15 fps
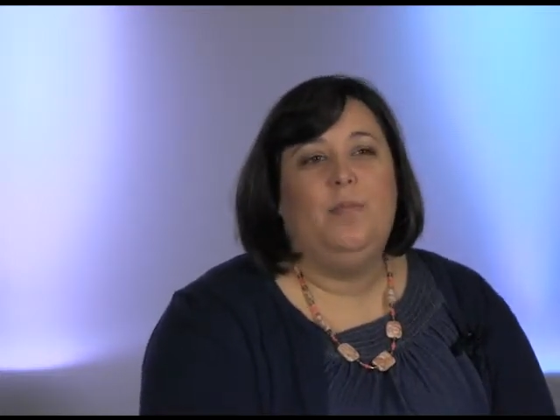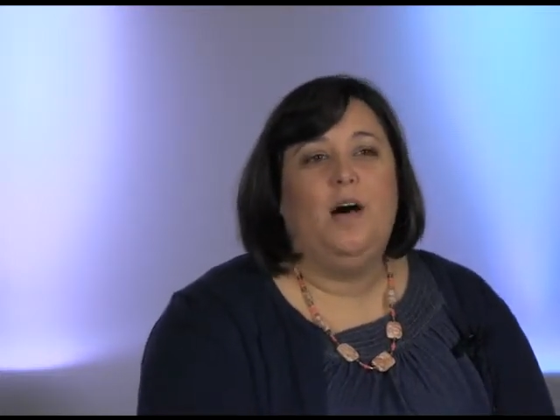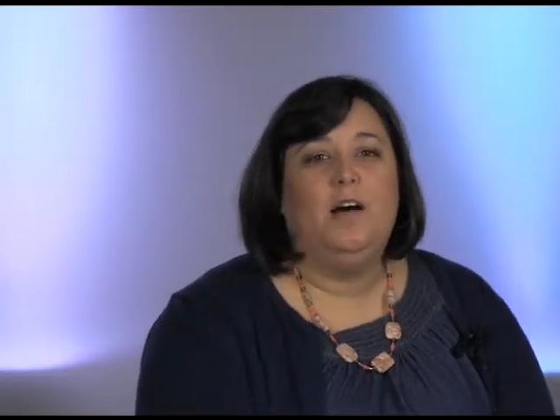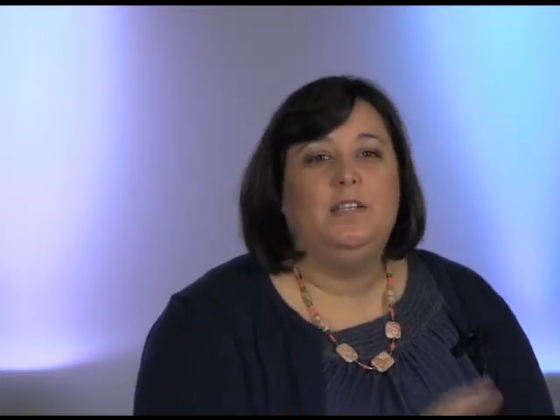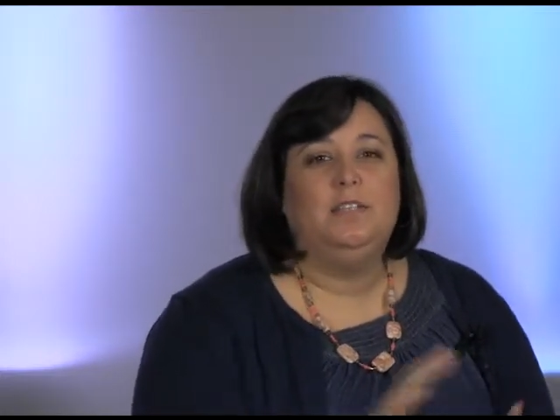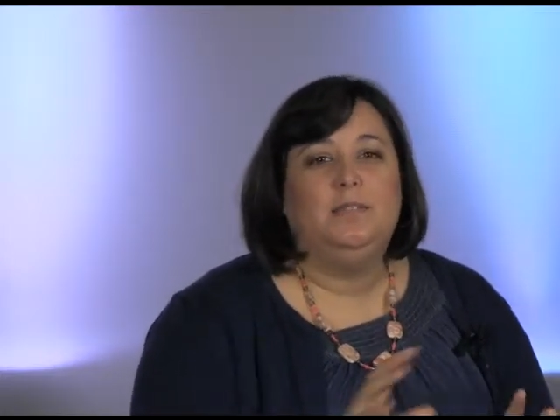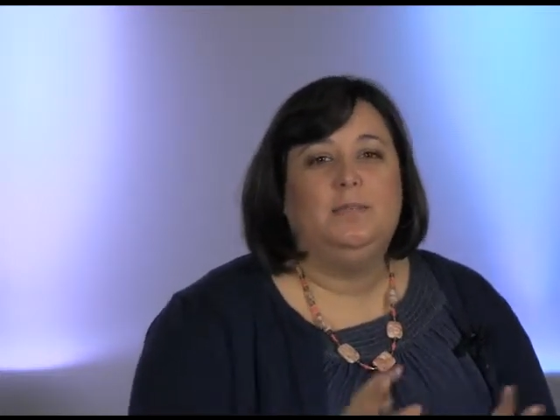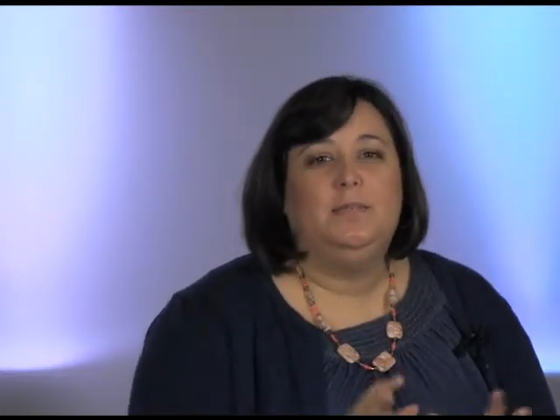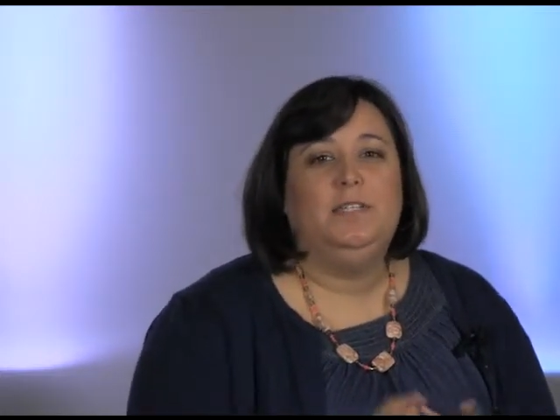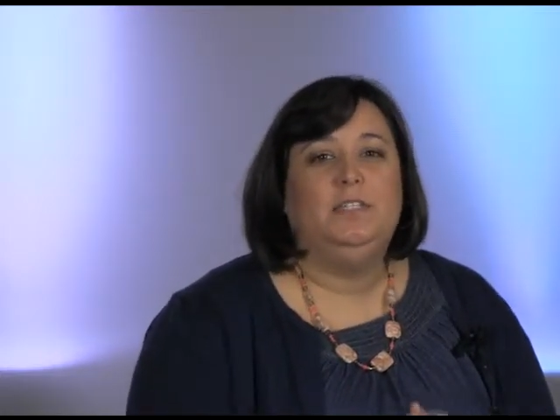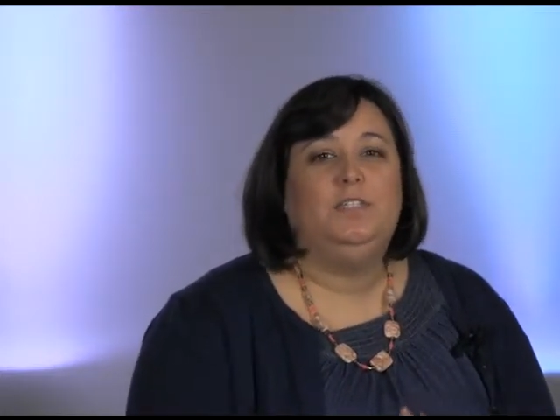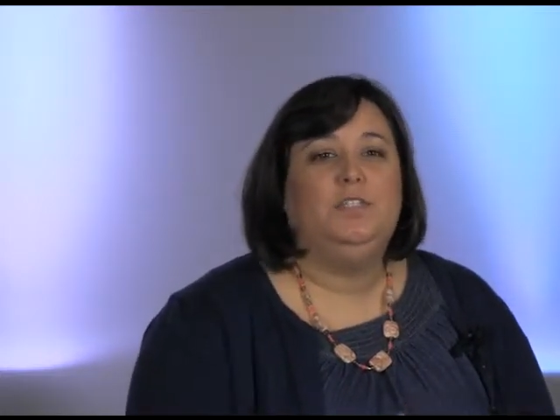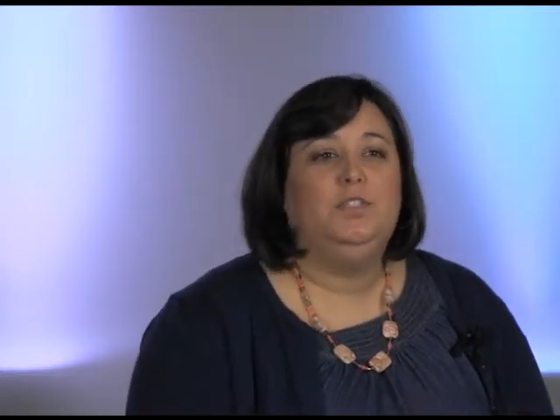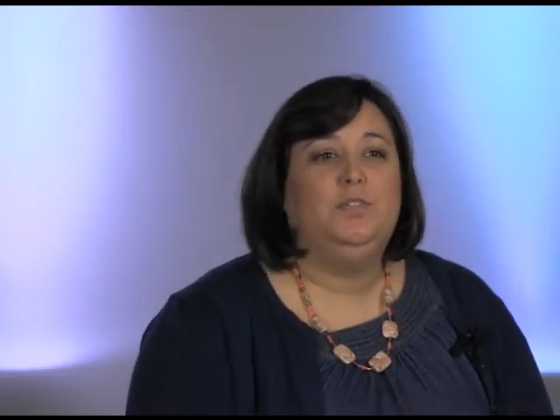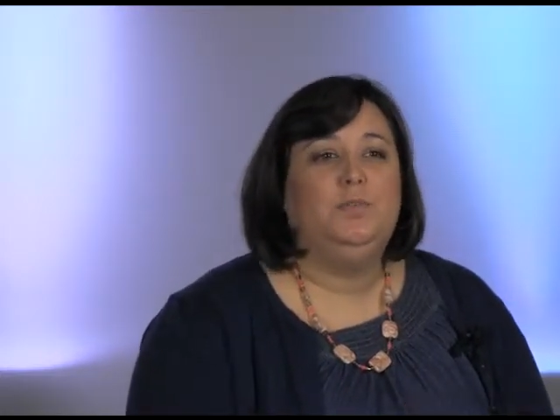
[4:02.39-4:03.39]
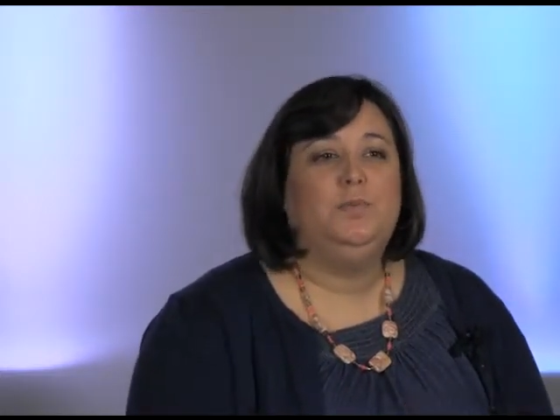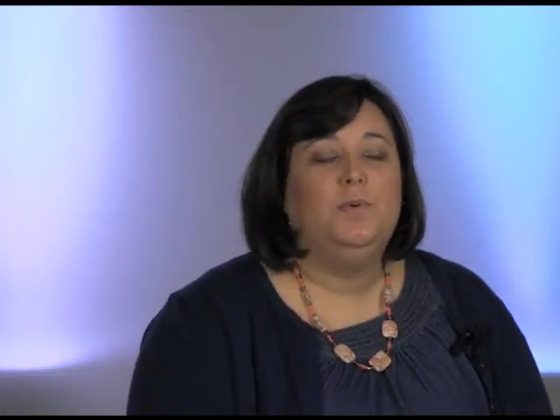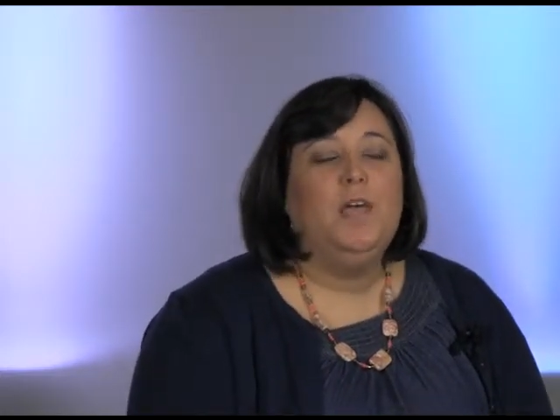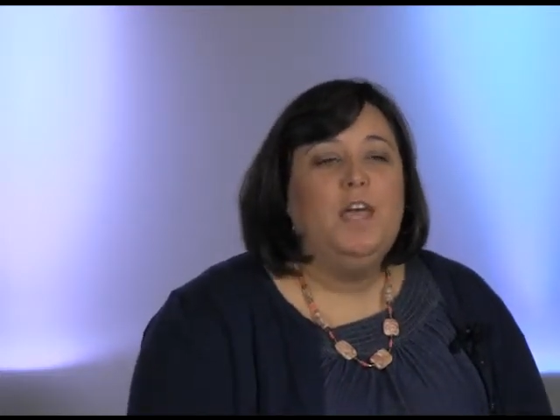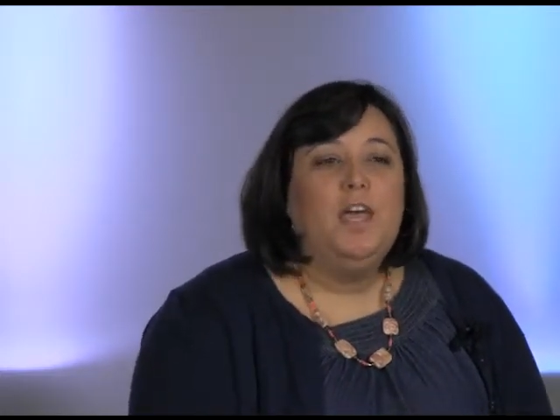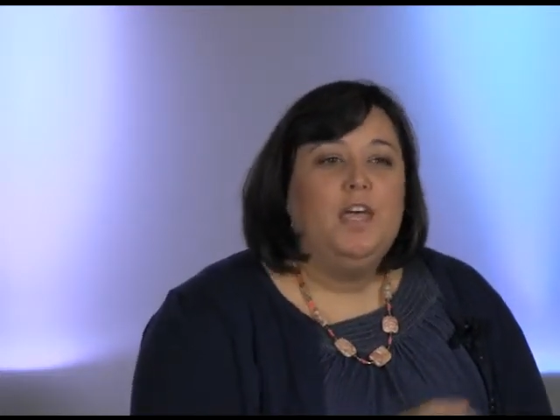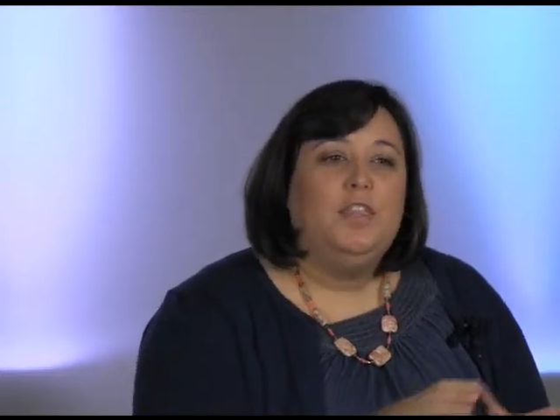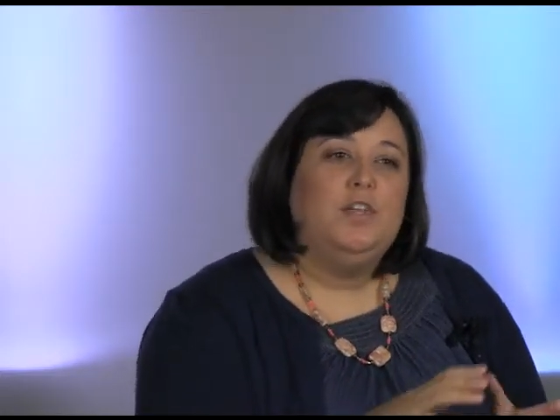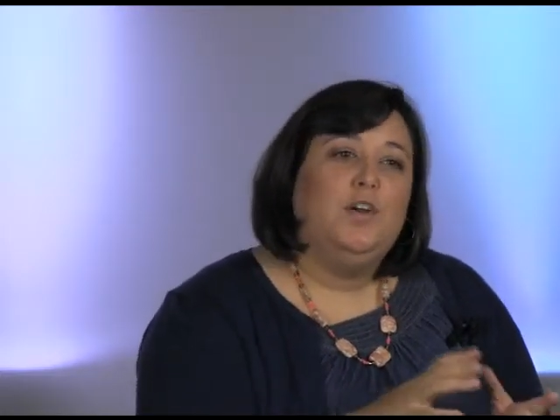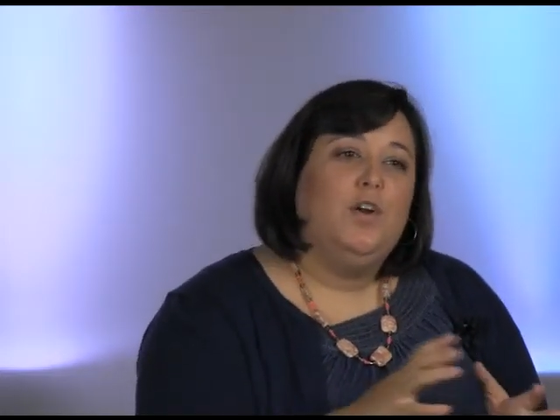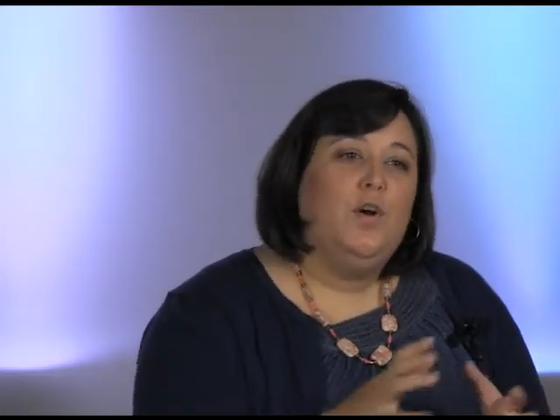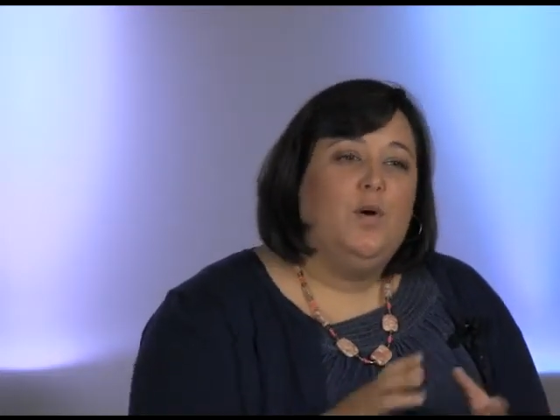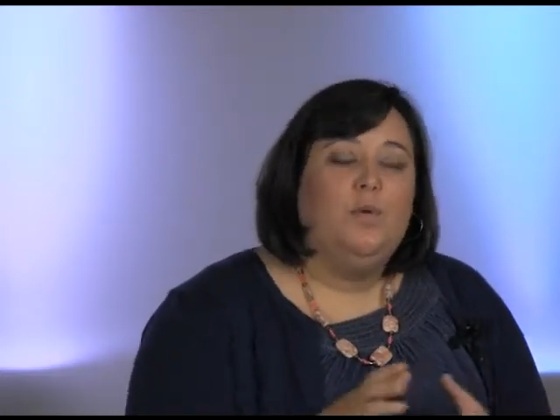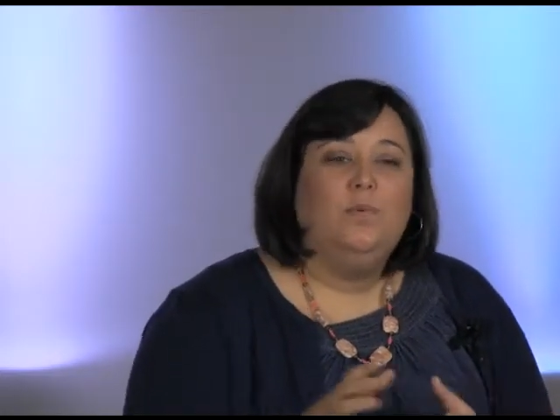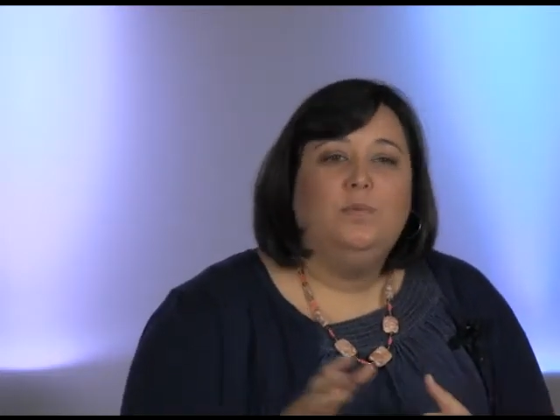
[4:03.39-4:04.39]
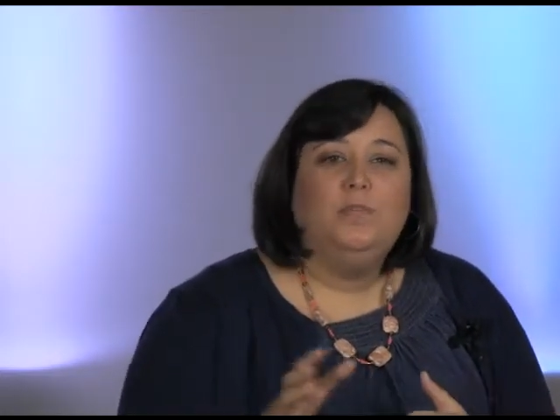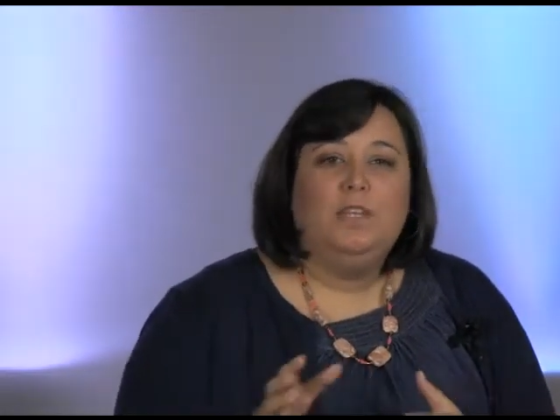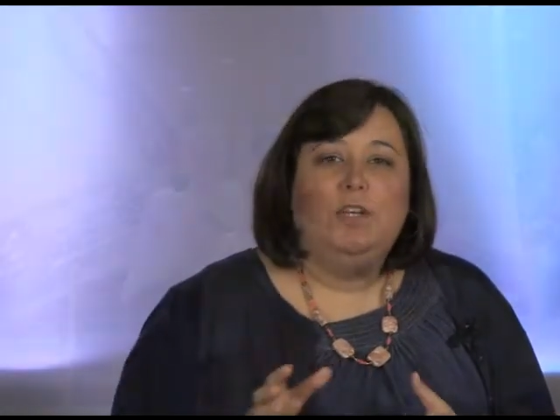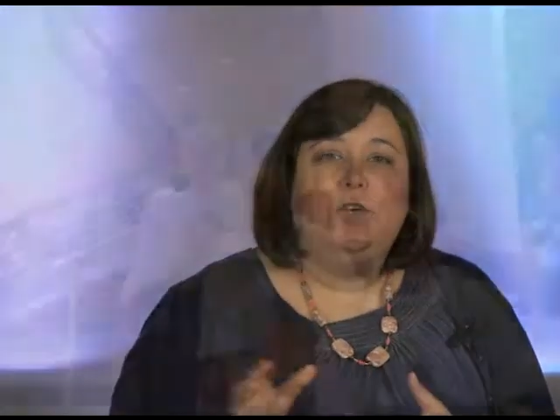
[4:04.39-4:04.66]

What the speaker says: blossom into their own